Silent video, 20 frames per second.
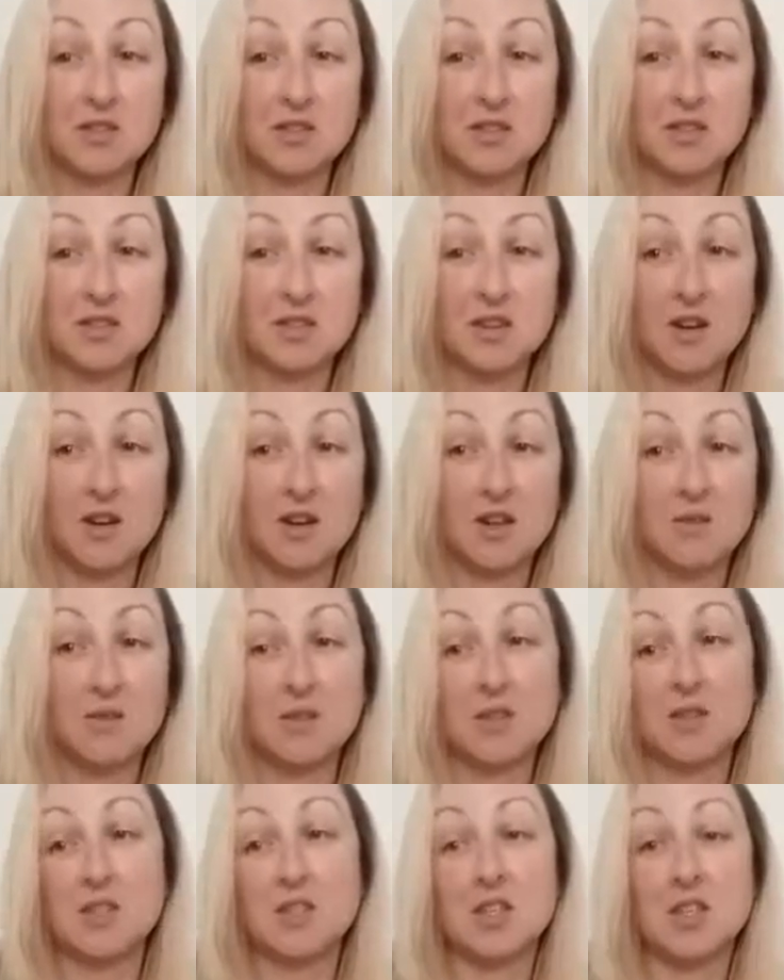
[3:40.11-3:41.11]
on this
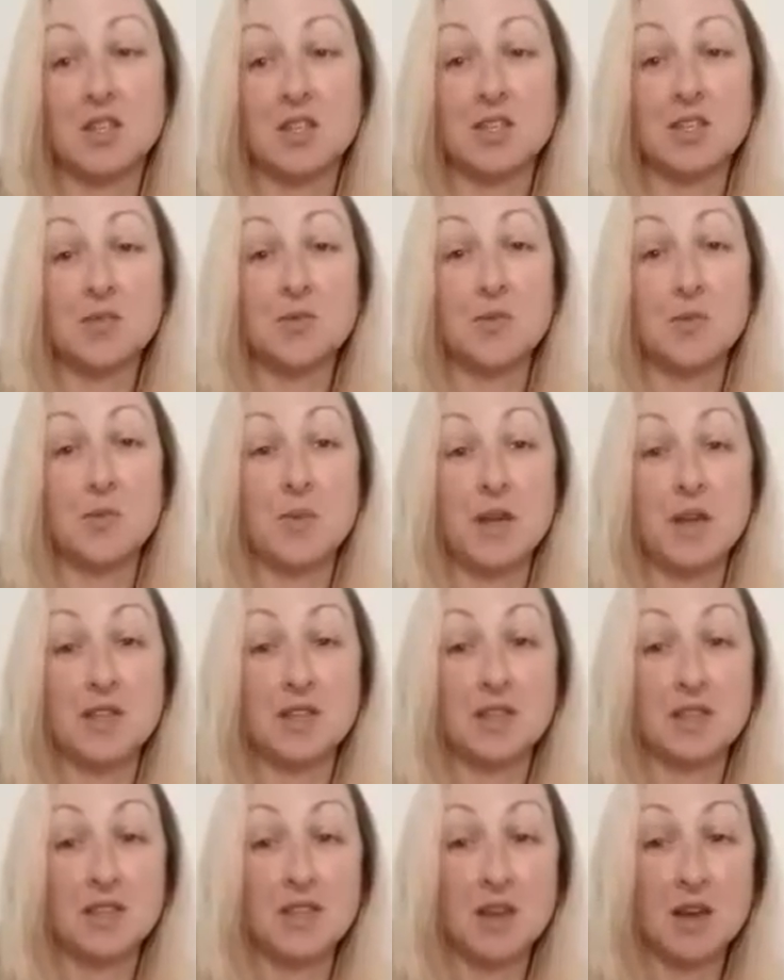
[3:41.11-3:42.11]
document that changes were
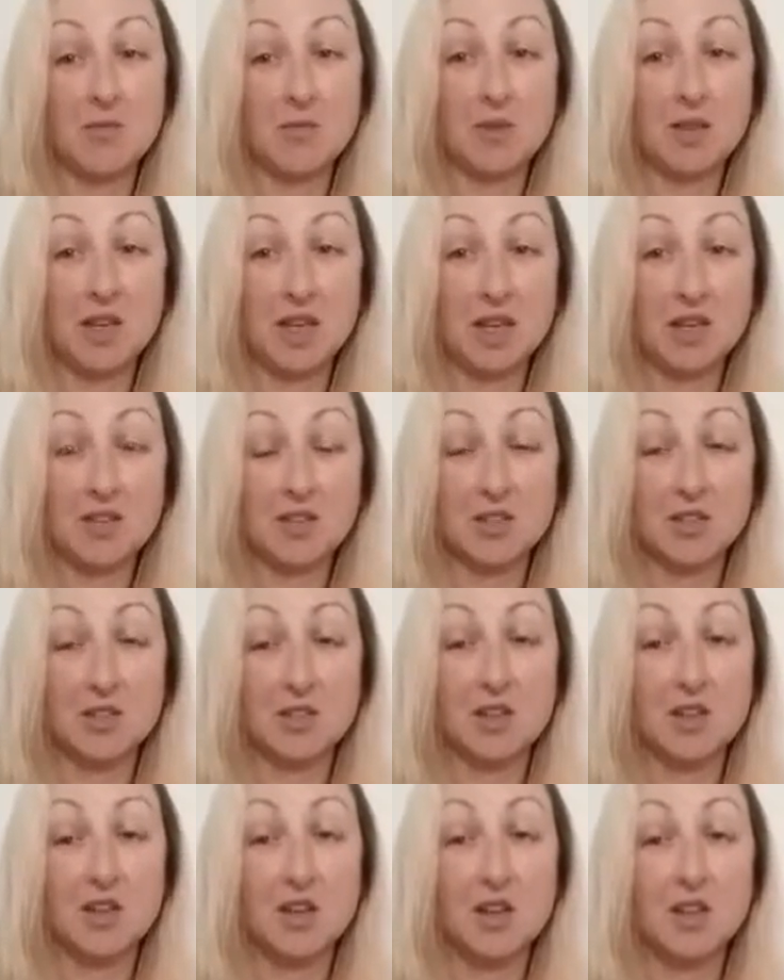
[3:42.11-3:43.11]
made to the
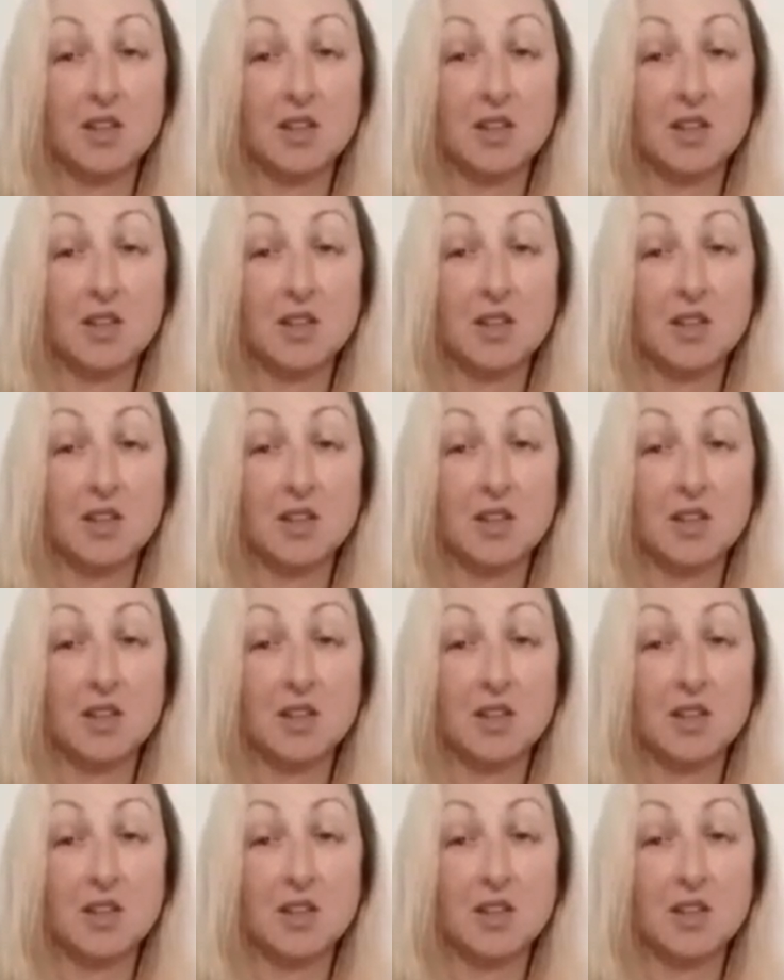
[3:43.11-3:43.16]
application